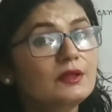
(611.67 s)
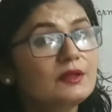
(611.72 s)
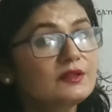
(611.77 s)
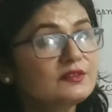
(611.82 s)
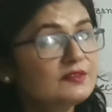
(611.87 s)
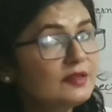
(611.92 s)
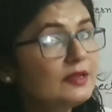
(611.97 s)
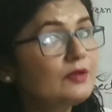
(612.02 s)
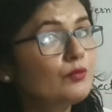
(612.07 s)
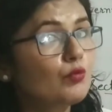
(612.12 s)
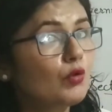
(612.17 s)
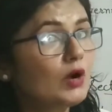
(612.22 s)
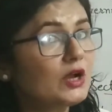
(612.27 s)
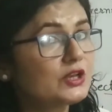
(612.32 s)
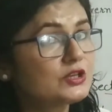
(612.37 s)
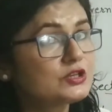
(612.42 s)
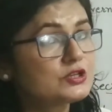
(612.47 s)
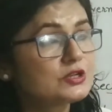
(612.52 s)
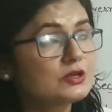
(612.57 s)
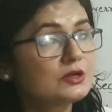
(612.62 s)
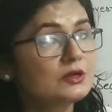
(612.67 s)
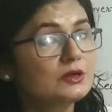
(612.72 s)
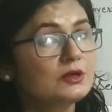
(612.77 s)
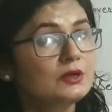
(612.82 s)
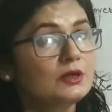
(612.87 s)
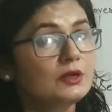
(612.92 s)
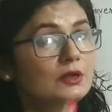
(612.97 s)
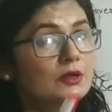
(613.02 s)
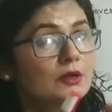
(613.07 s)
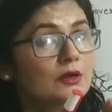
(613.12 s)
See what?
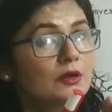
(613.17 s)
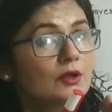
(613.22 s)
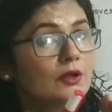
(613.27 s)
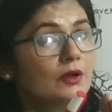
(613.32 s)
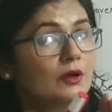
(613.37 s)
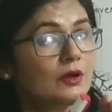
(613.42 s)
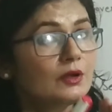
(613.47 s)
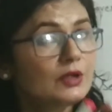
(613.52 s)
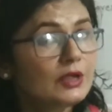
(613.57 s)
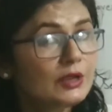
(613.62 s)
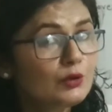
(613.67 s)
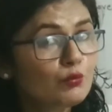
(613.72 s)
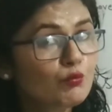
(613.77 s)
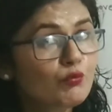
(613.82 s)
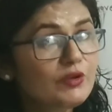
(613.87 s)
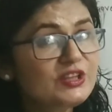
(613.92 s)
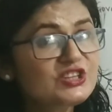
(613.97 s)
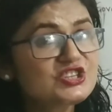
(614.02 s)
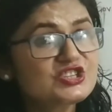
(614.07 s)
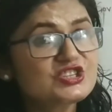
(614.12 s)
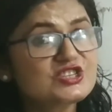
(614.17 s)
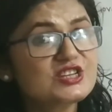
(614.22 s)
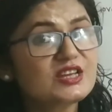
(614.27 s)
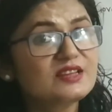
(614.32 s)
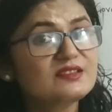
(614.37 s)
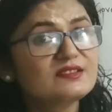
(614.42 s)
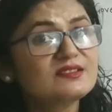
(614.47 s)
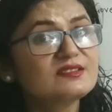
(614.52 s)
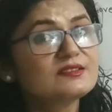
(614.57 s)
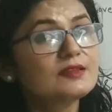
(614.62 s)
In which
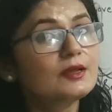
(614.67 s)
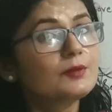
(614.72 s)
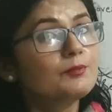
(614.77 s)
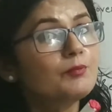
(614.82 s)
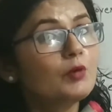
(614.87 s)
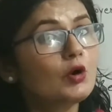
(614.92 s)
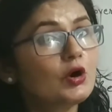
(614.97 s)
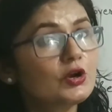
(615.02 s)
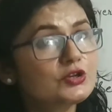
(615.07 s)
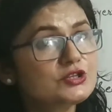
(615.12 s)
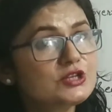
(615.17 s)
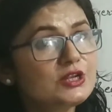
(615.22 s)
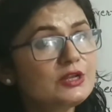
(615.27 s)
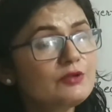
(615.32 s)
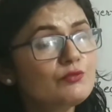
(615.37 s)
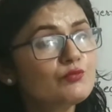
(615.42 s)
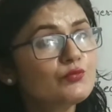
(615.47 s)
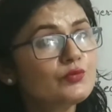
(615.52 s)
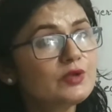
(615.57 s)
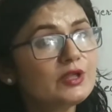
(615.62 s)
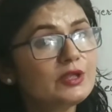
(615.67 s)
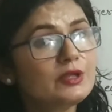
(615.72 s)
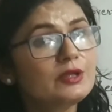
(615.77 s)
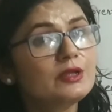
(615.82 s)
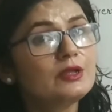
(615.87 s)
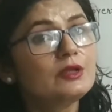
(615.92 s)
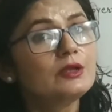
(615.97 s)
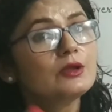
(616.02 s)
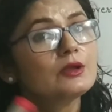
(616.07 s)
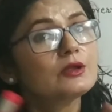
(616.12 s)
tense the body
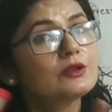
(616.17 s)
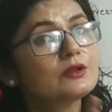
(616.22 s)
we